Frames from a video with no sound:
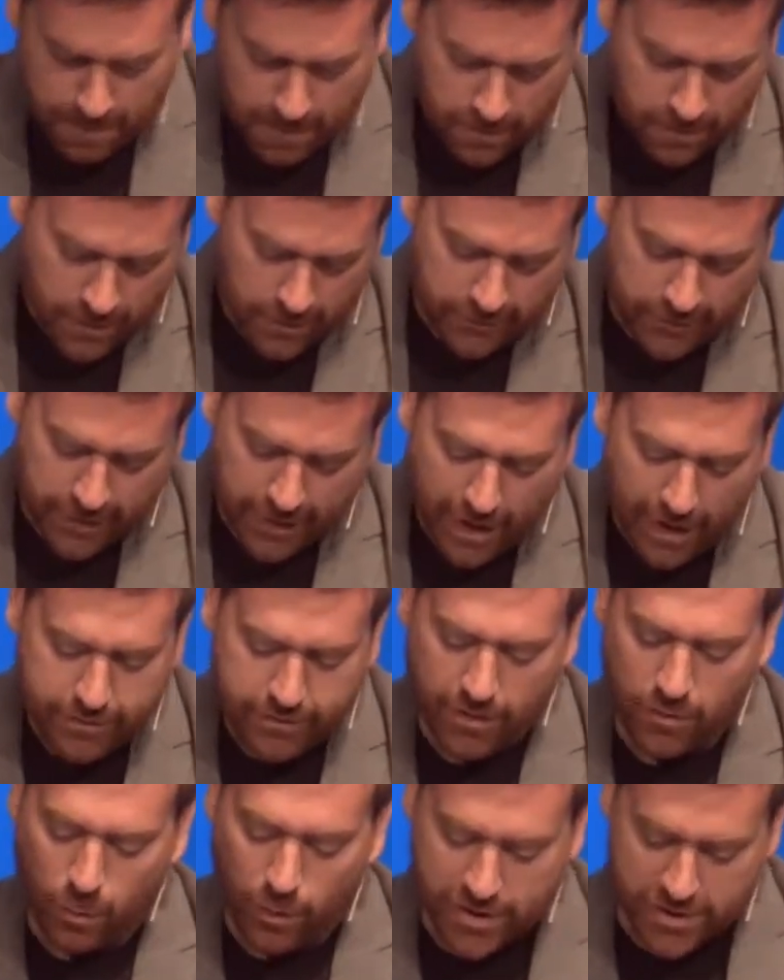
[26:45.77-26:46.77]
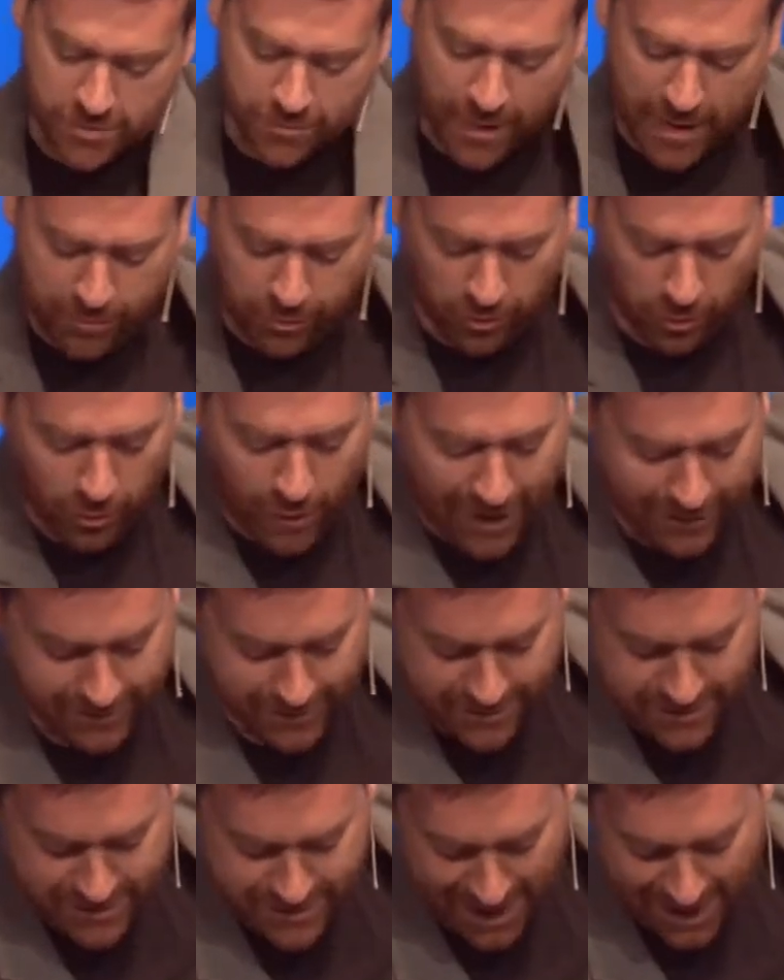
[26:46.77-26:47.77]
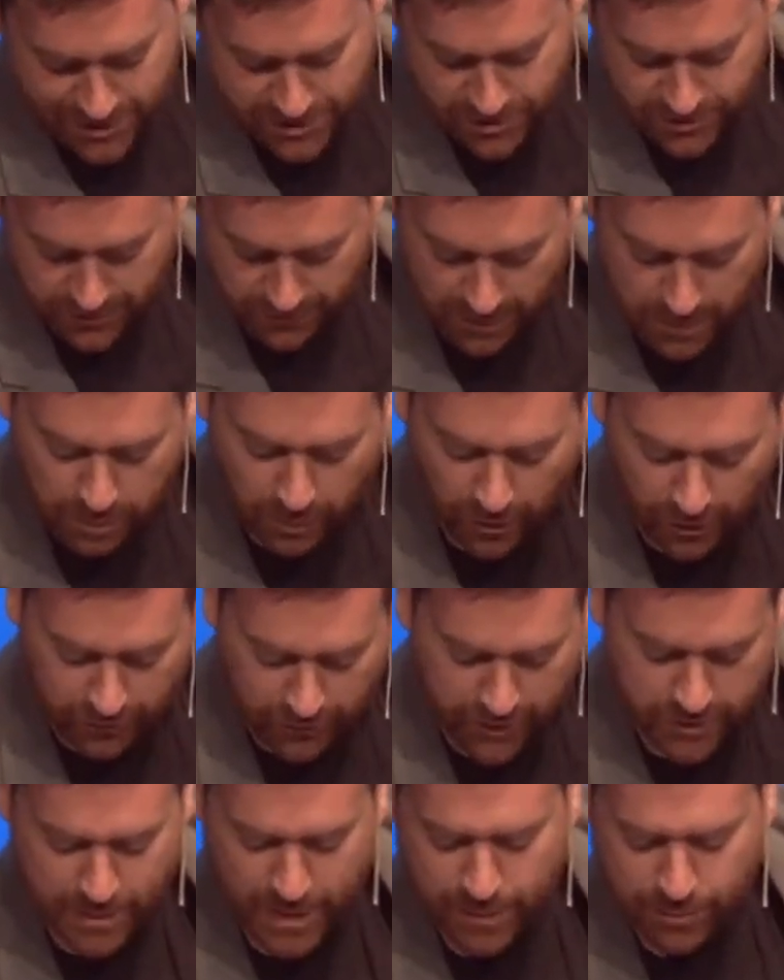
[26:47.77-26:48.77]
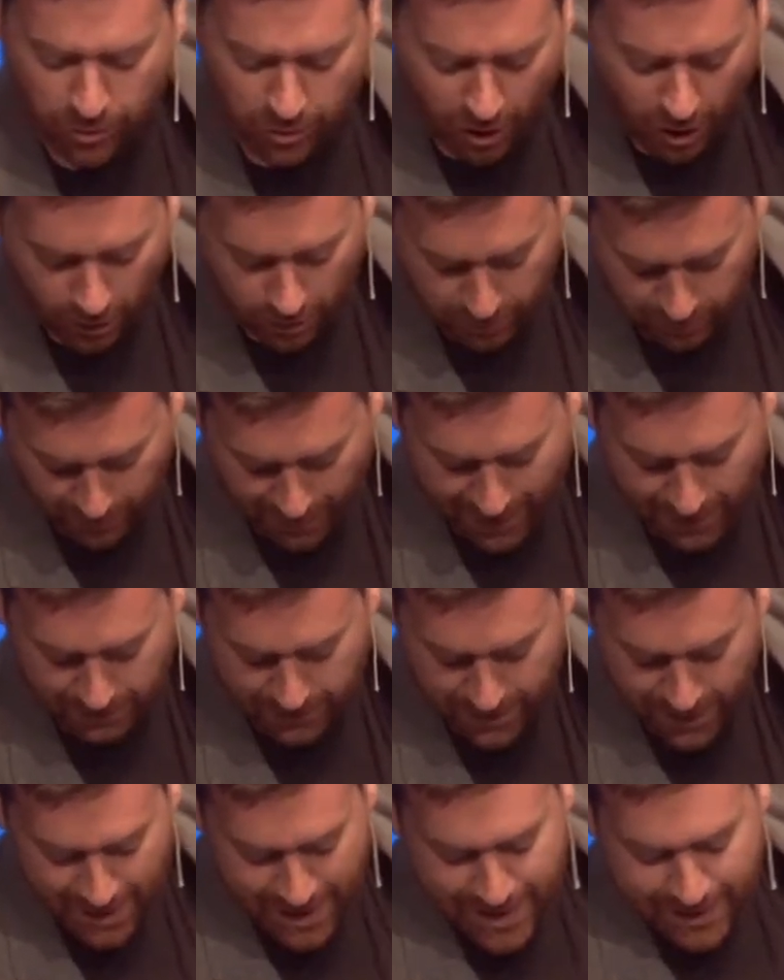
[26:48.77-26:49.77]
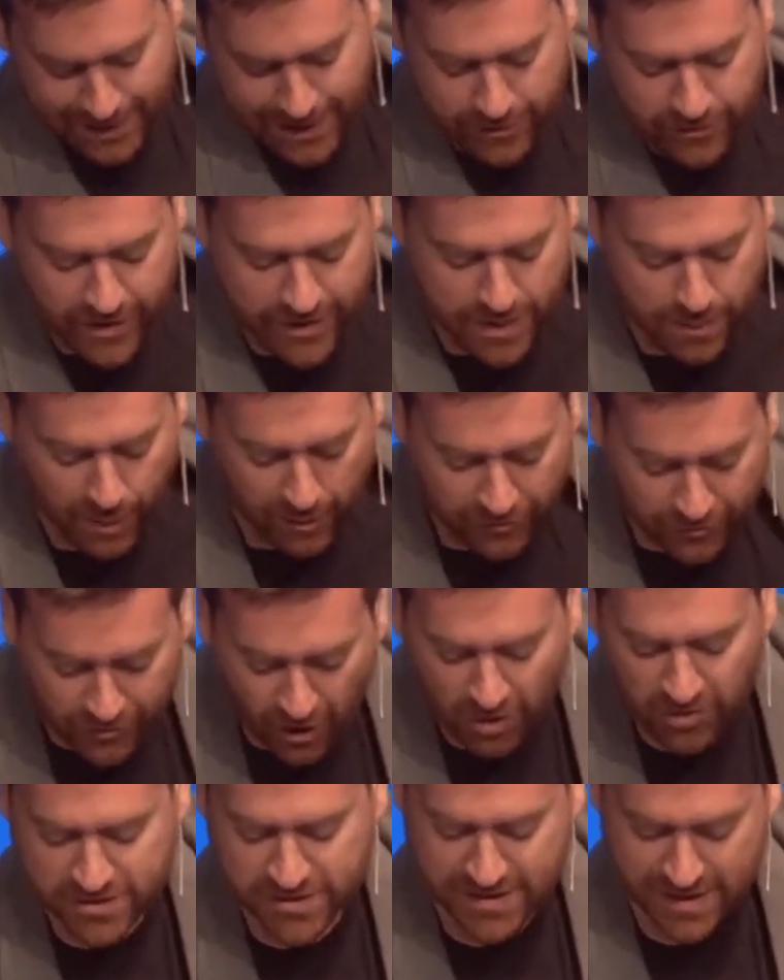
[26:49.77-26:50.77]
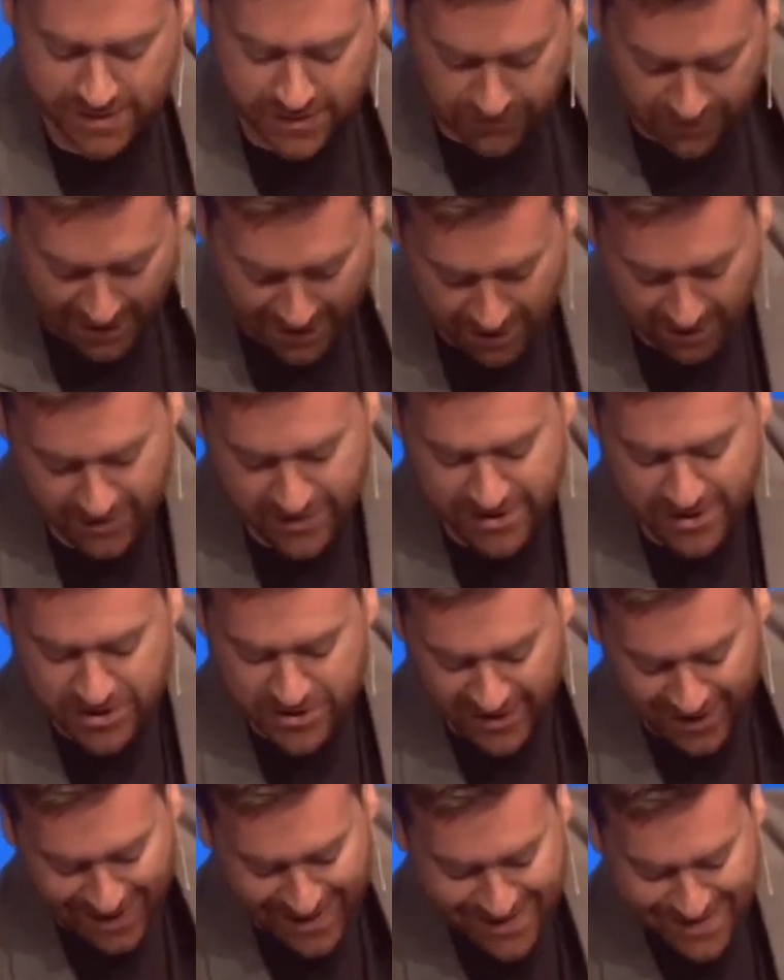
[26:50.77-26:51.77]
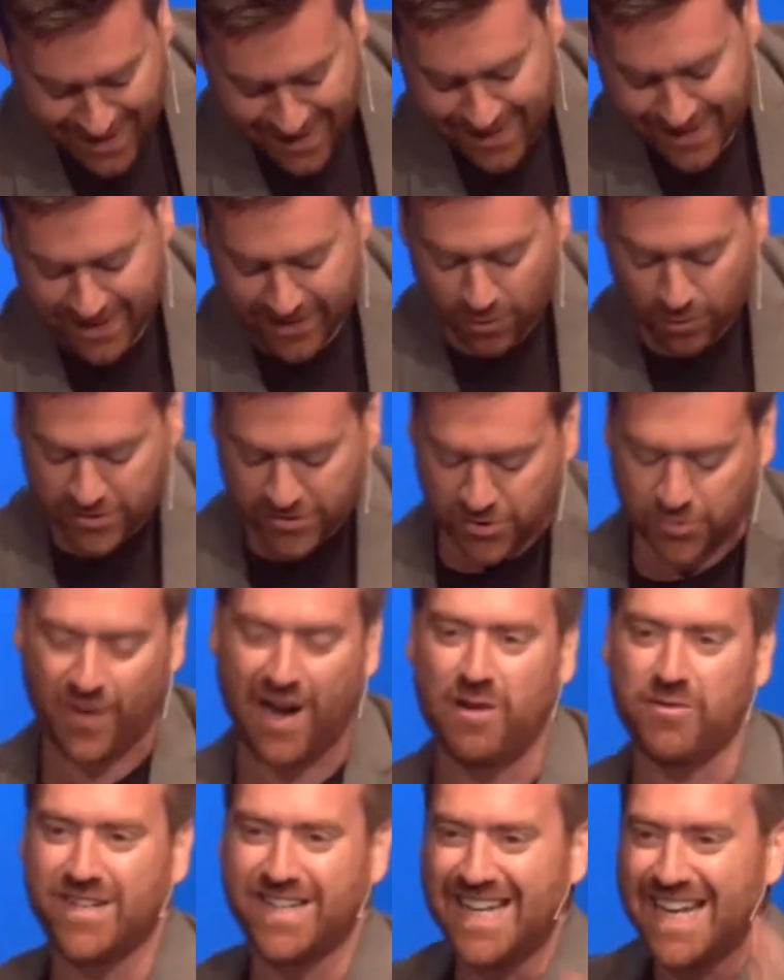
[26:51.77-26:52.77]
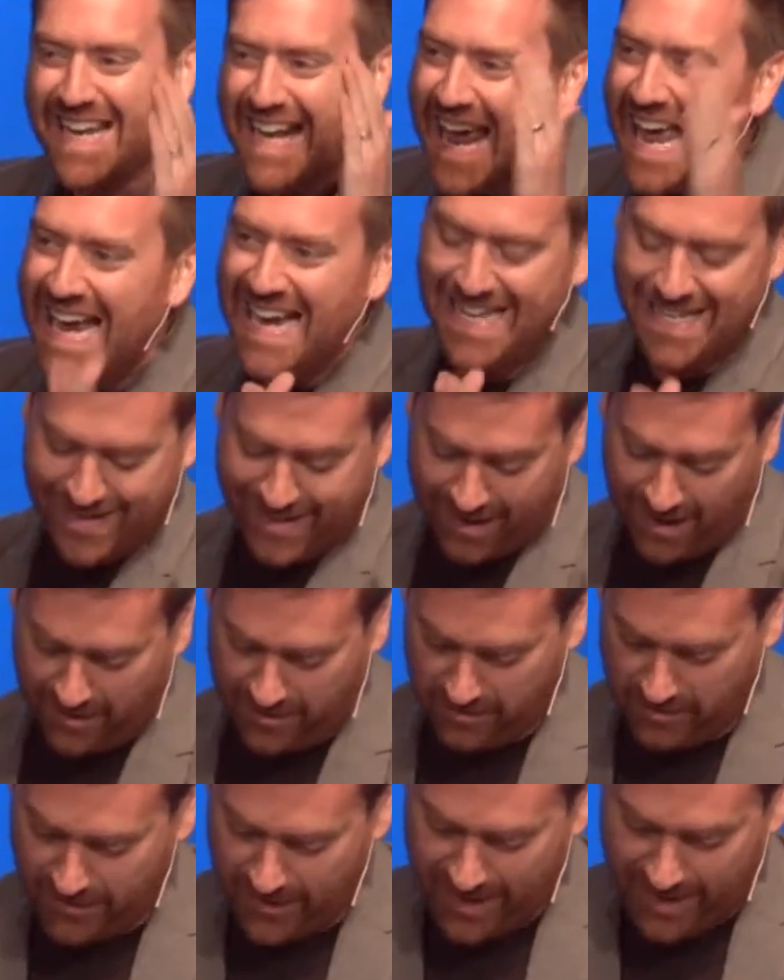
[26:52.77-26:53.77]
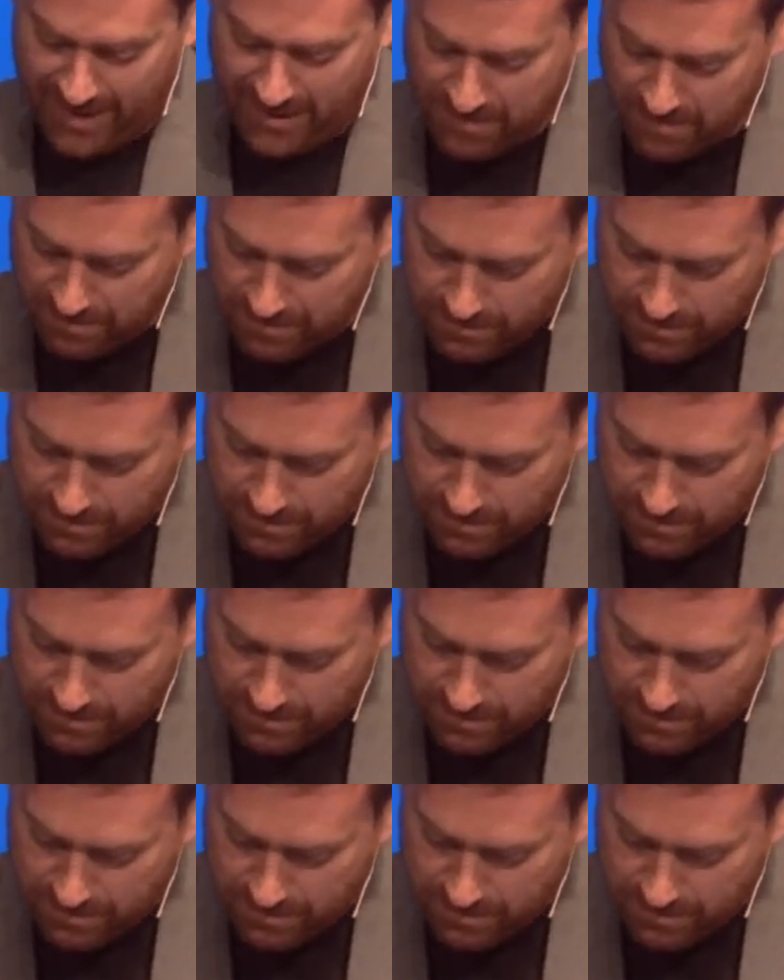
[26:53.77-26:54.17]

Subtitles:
You see, God didn't want his people erecting statues of imperfect people all around, giving them a false sense of heritage and identity that was grounded in anything other than him.